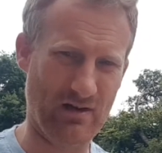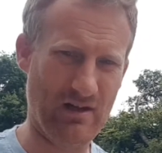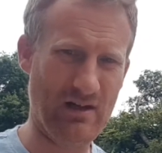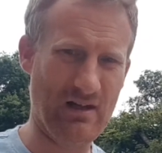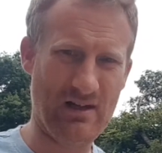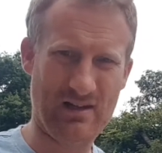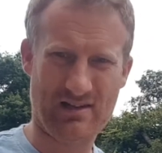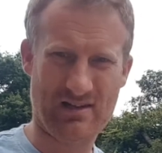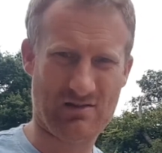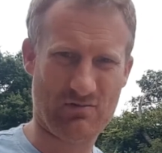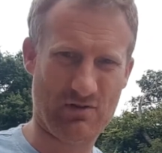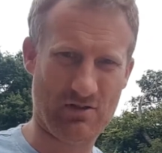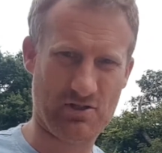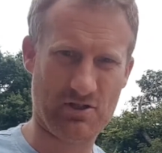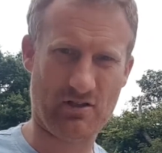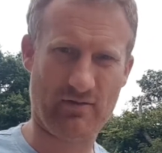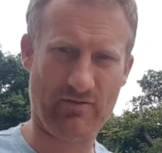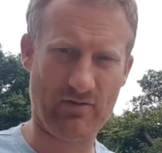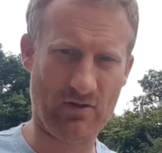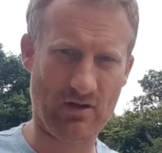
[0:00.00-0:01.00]
I just want to
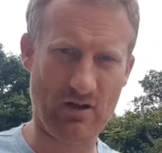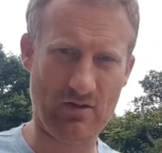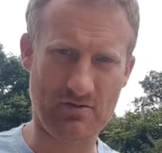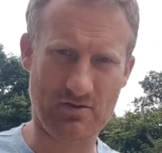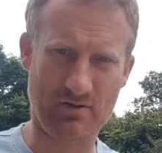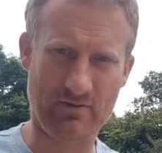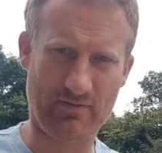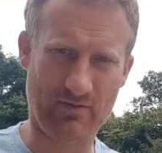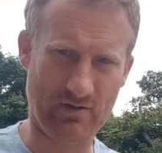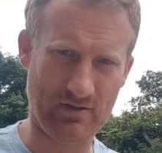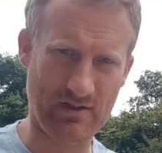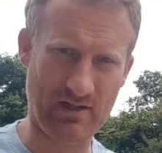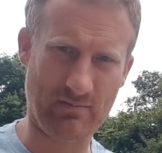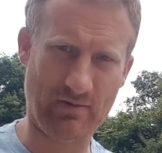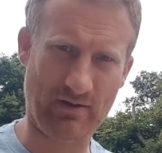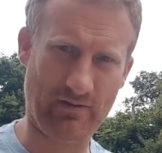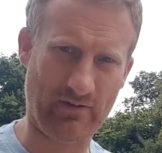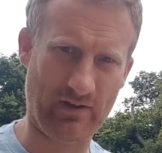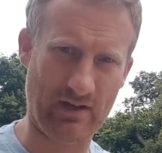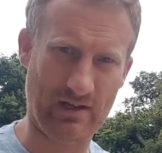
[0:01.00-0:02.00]
chuck a few clothes on the floor underneath
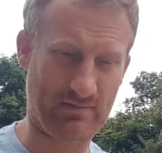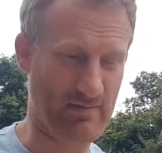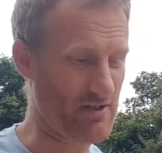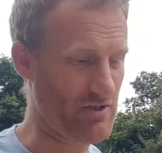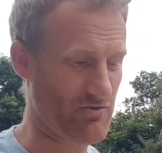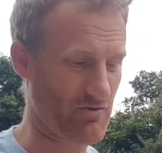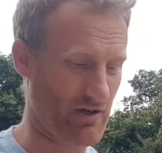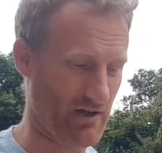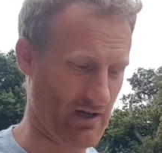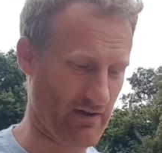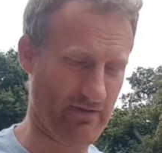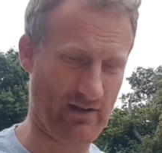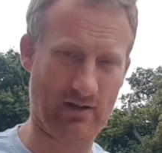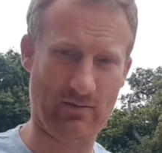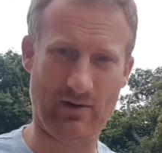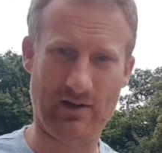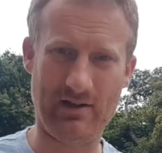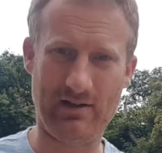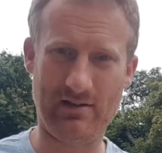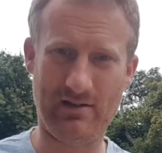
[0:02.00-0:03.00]
my feet and it's been dry enough
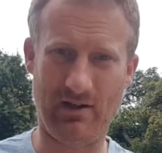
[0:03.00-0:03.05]
anyway.